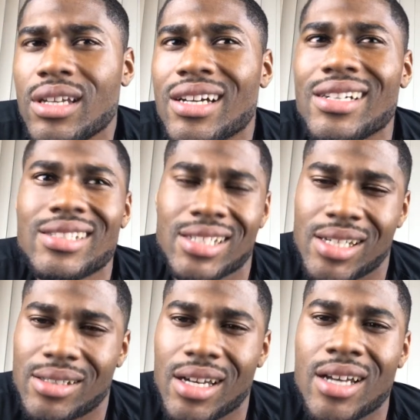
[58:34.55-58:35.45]
good
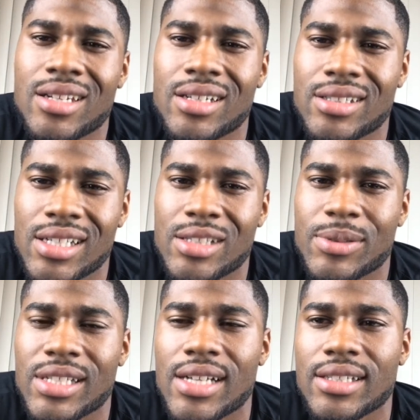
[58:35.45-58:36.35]
teams, the other good teams
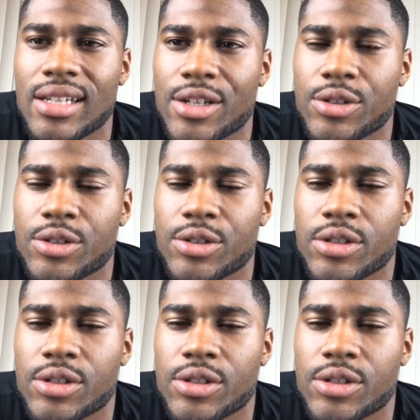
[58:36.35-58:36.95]
besides the Lakers,